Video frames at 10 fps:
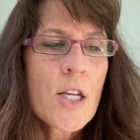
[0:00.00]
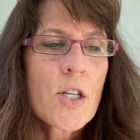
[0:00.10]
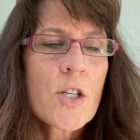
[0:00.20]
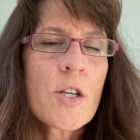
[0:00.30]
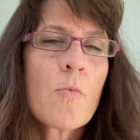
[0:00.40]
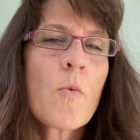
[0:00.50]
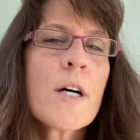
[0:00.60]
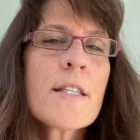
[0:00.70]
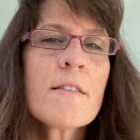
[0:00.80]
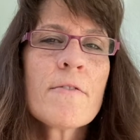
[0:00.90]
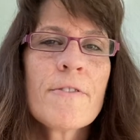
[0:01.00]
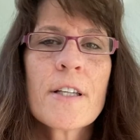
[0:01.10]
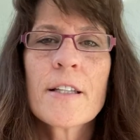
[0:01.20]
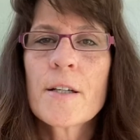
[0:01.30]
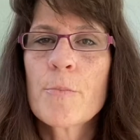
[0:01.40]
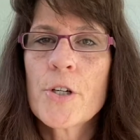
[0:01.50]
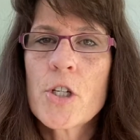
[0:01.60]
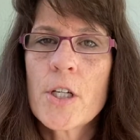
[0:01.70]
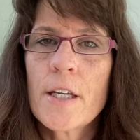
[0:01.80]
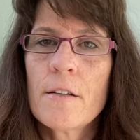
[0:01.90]
she wasn't feeling
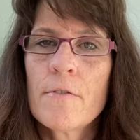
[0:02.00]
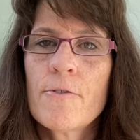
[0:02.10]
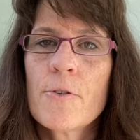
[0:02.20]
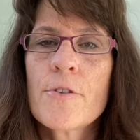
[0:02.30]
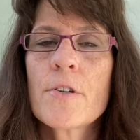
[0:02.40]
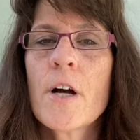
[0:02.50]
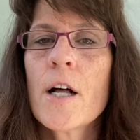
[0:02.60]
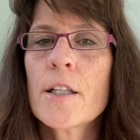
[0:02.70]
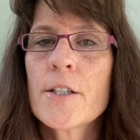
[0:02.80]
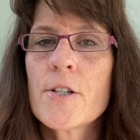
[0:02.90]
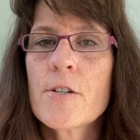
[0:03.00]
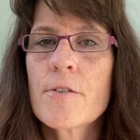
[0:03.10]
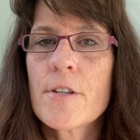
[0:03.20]
appreciated for the knowledge